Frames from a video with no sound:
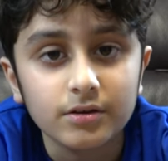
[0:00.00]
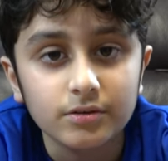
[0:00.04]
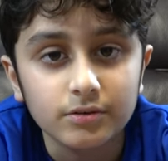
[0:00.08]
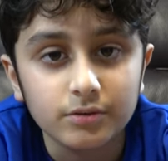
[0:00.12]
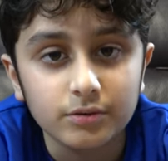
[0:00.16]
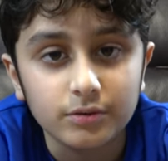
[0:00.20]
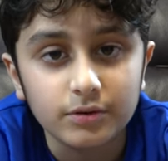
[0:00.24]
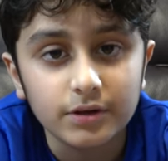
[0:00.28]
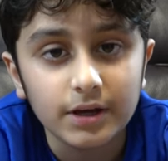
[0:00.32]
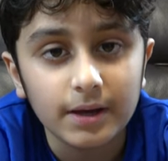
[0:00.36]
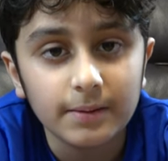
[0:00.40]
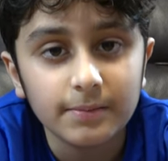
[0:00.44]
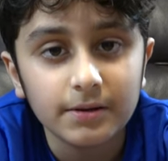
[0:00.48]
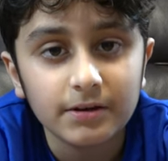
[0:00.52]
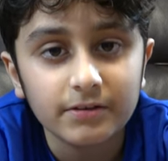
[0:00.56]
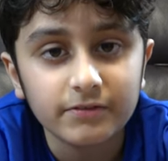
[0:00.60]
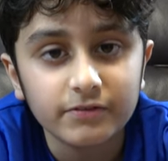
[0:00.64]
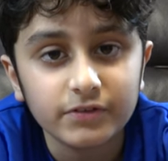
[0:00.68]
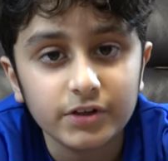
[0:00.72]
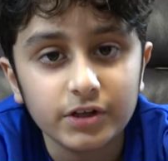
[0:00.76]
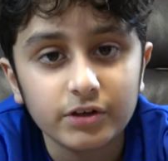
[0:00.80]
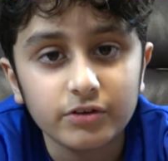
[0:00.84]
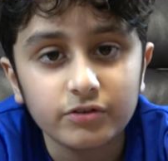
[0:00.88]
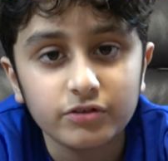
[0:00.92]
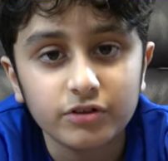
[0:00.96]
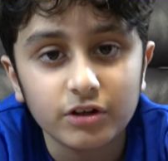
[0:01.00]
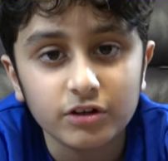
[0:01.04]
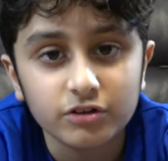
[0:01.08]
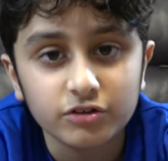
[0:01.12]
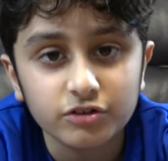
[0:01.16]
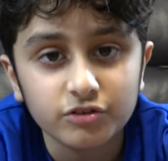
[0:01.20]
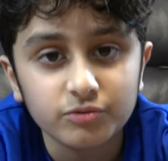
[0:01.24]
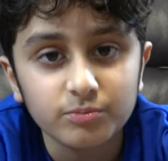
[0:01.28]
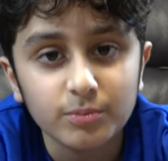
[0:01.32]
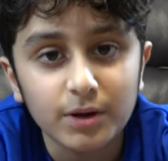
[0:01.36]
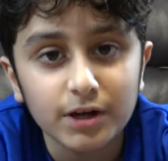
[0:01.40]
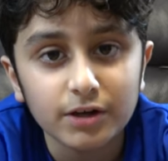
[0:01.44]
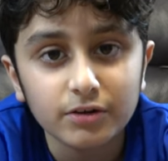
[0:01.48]
we do gaming videos
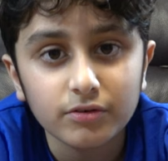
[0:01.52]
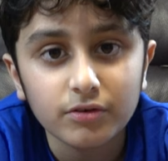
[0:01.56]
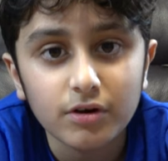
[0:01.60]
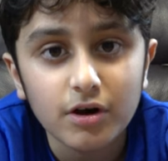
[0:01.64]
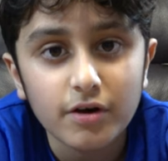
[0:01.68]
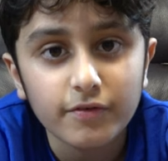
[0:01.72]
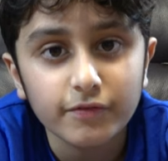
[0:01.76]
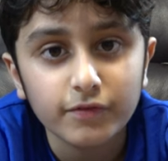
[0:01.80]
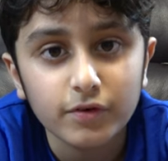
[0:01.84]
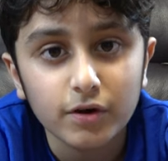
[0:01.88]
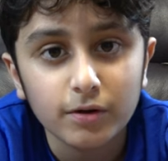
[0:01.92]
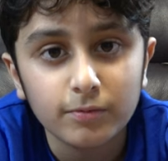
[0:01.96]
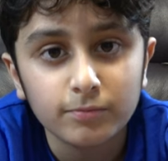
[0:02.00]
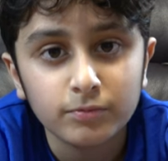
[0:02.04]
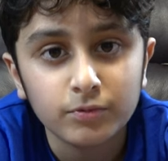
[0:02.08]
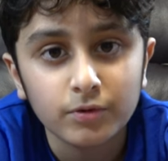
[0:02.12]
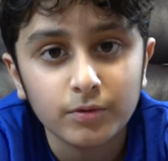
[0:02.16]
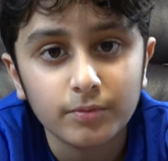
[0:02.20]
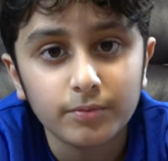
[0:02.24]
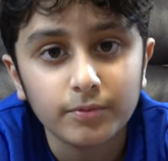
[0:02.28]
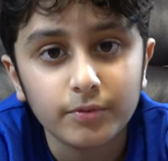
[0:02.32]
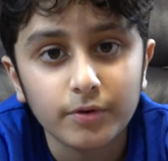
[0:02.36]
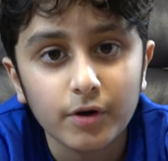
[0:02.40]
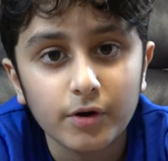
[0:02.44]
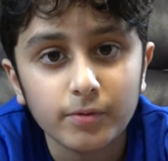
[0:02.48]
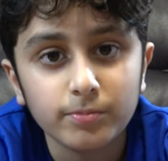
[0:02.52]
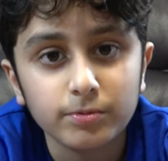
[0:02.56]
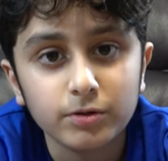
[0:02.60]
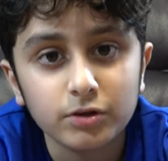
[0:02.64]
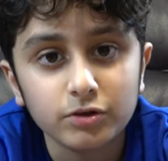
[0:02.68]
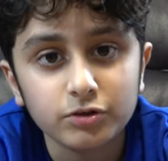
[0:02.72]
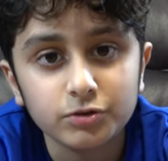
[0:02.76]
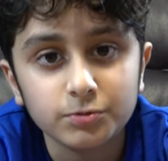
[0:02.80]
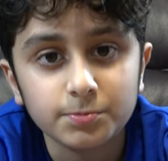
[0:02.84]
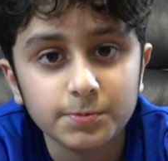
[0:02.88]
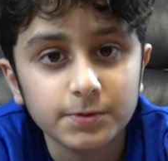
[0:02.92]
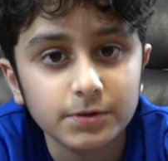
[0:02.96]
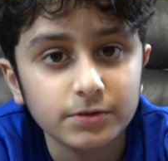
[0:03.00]
such as Minecraft, Cosmover,
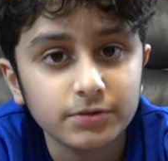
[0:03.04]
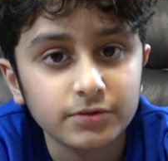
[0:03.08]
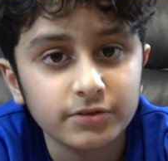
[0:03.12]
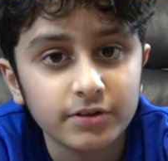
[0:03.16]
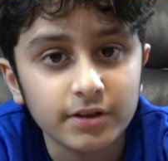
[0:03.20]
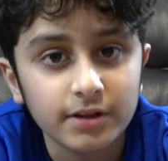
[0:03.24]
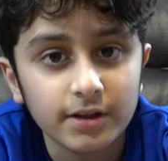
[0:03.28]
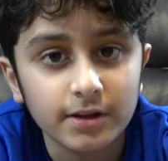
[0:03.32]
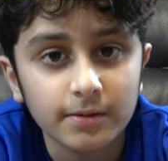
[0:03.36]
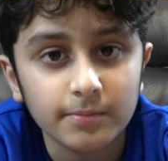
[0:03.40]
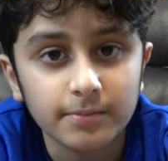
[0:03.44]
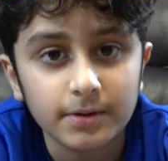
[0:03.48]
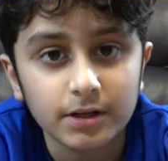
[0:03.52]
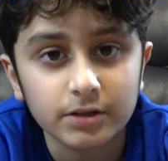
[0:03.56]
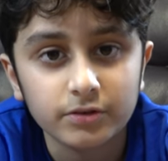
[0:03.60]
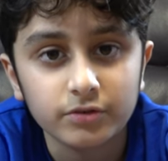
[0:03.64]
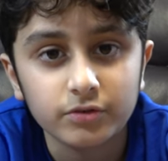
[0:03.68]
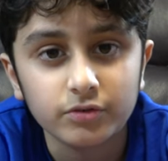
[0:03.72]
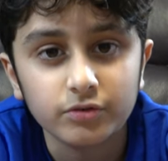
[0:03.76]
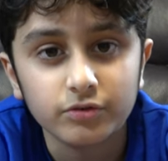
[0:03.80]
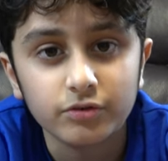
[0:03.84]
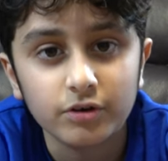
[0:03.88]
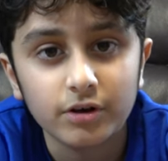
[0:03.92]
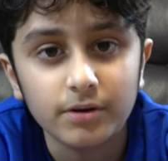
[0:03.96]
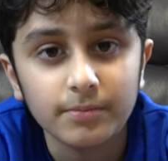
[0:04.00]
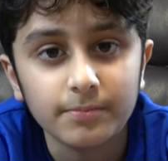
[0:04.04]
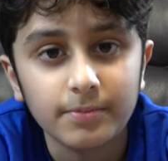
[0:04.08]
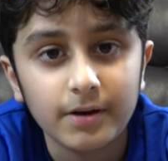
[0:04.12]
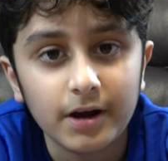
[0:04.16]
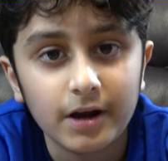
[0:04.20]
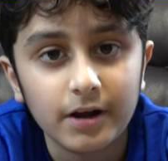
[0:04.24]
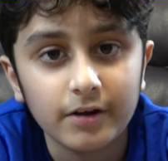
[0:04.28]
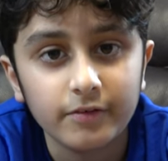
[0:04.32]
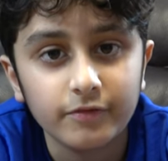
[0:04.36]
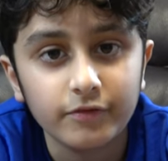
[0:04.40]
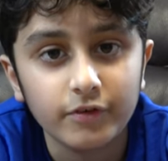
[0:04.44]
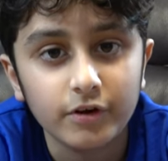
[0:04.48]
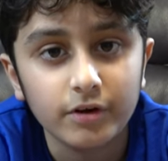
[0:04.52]
Roblox, Bloons TD Battles, Grand
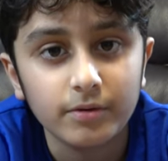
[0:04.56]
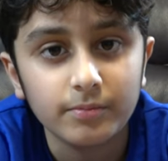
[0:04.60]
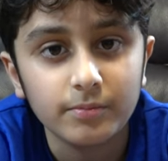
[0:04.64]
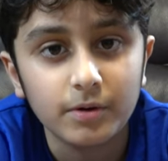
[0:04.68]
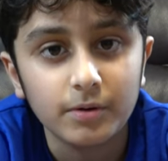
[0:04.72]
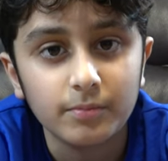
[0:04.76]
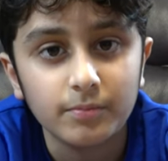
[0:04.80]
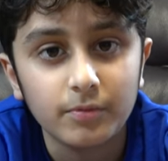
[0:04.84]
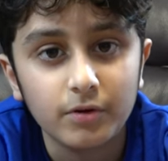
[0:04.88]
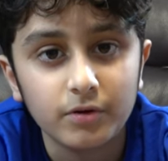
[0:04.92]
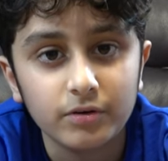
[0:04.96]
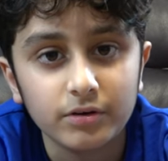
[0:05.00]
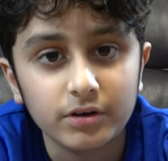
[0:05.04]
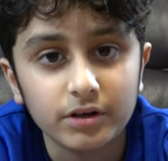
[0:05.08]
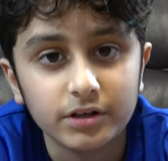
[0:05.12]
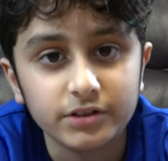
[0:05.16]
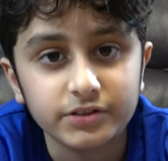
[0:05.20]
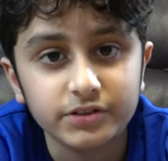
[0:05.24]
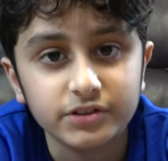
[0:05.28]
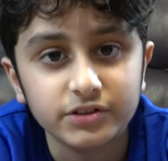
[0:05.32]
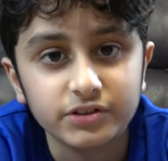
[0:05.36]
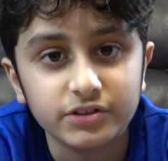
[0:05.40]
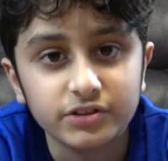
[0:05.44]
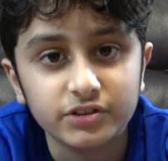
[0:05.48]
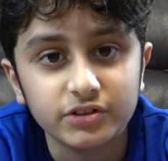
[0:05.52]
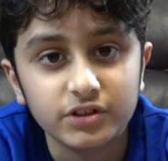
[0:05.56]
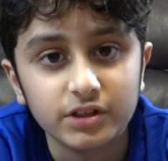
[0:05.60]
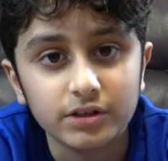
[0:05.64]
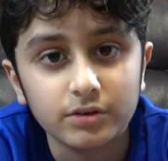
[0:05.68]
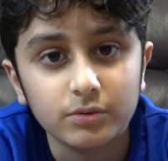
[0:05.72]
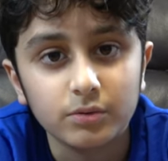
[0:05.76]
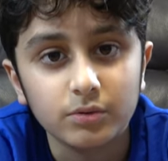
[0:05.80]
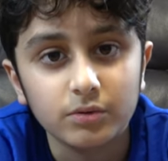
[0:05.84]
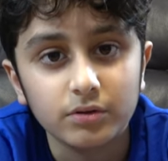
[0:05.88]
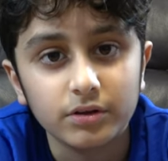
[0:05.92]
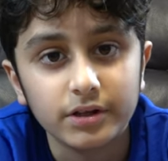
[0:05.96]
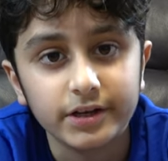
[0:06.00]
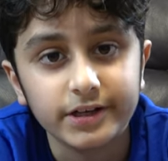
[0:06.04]
Empire of Rome, Among Us and
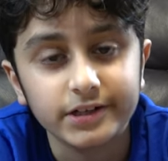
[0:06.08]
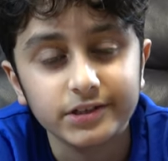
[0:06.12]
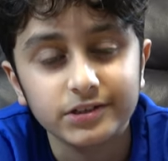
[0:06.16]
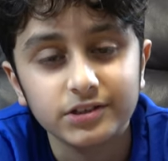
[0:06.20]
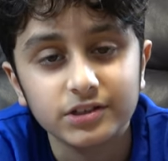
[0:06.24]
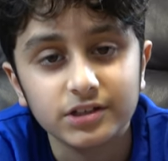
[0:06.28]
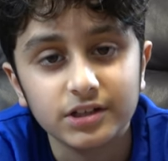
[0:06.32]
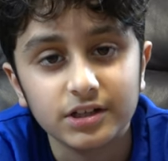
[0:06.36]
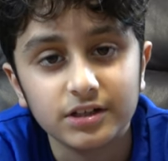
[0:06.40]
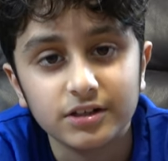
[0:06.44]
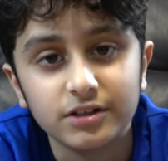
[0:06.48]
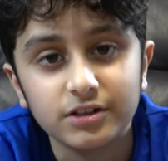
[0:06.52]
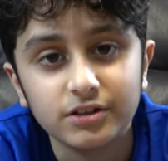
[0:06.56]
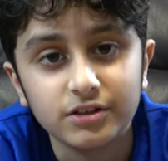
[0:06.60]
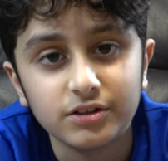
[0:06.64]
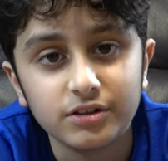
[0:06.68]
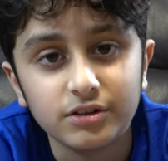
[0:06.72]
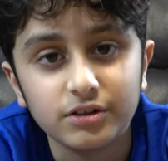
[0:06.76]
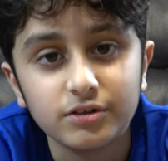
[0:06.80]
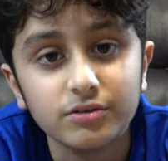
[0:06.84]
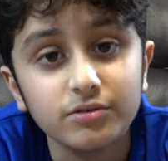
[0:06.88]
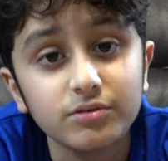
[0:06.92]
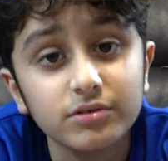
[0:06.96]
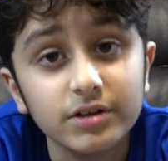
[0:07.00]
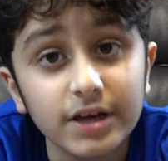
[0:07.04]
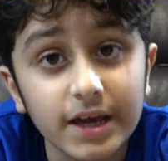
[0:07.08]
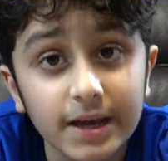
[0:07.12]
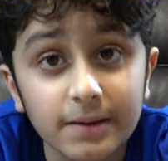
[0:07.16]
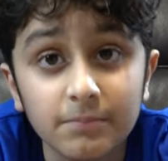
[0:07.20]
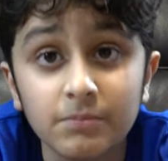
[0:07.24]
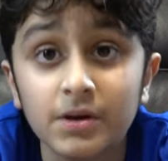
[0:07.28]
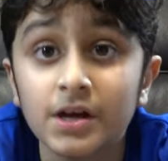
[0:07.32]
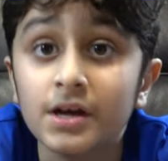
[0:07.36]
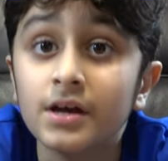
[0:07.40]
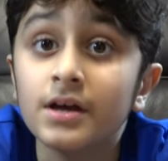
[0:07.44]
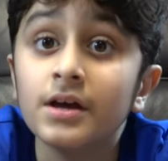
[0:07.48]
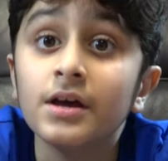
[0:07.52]
Stick War Legacy and a new game